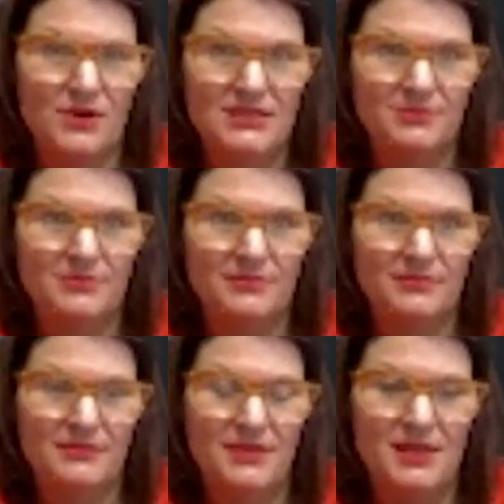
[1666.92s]

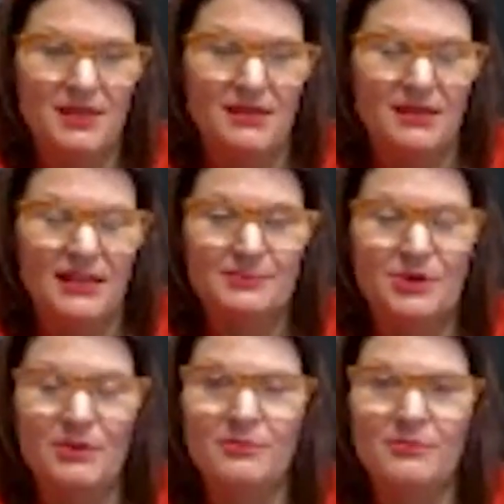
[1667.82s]

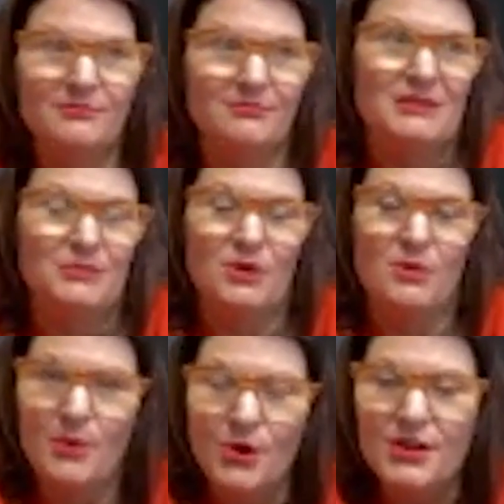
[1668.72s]
has been
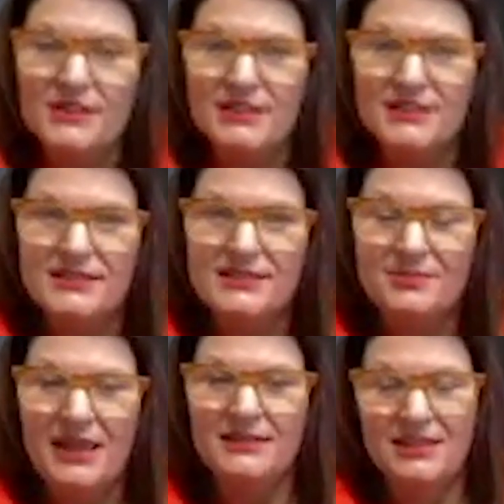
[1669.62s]
bombarded since
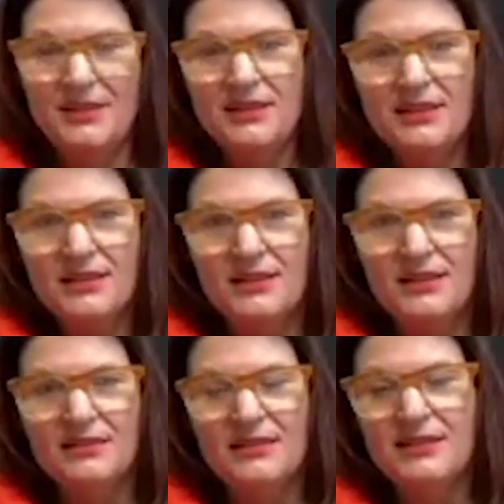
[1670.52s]
the pandemic.
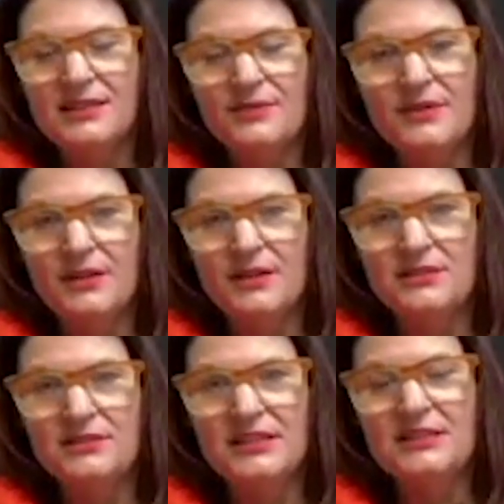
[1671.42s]
Things have
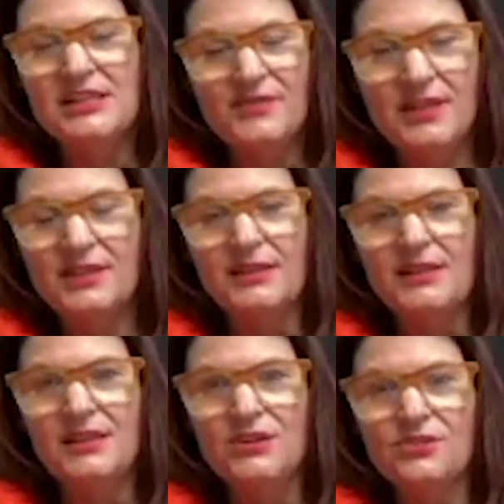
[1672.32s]

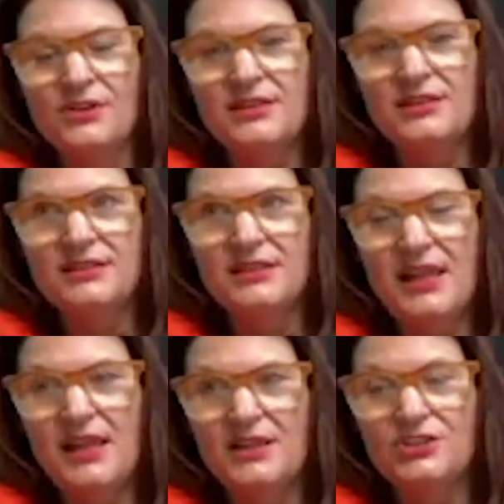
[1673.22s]
significantly increased
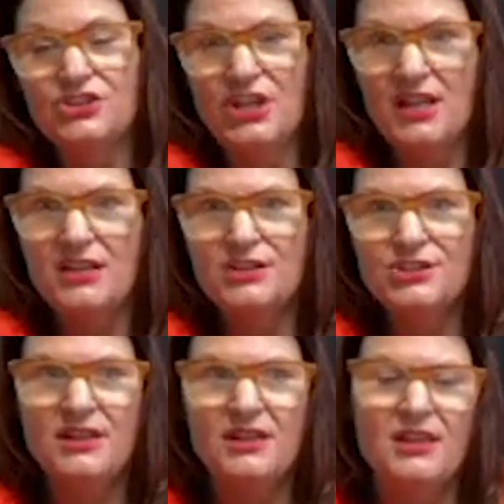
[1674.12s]
and
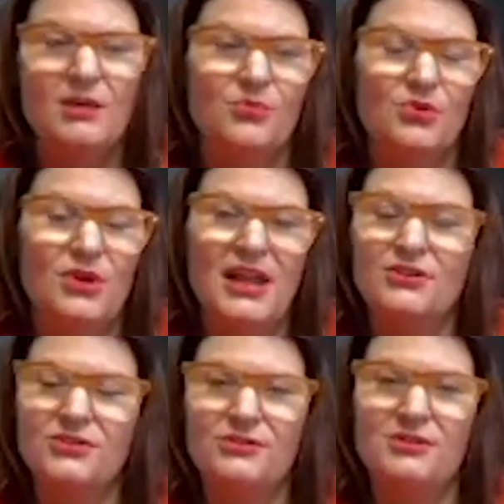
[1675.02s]
changed.
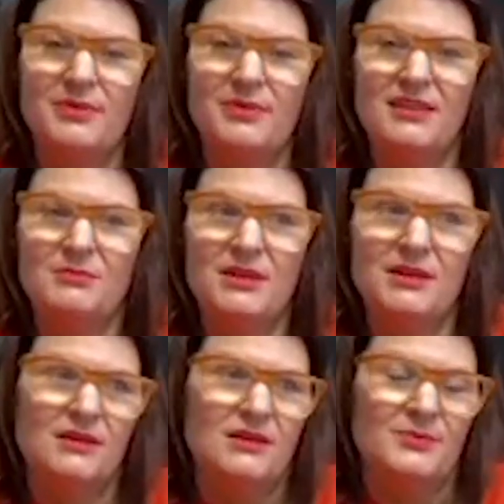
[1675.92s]
Prior to the
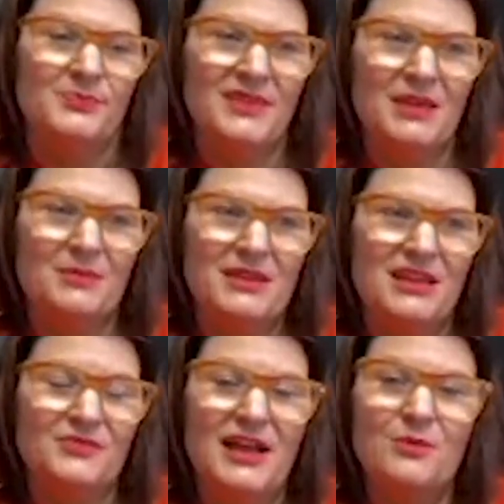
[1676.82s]
pandemic,
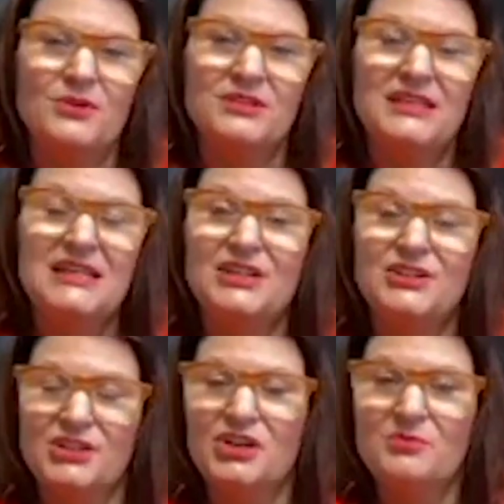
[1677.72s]
if I were seeing
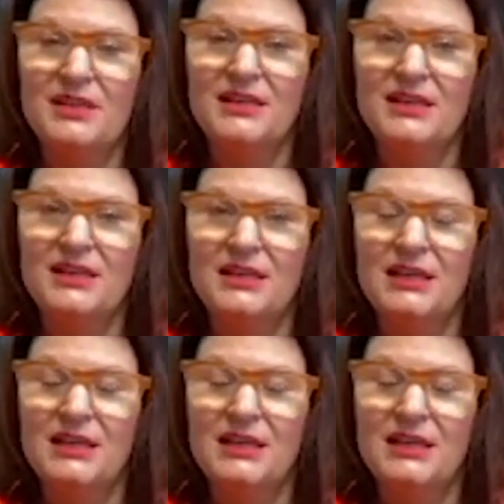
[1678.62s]
a gentleman,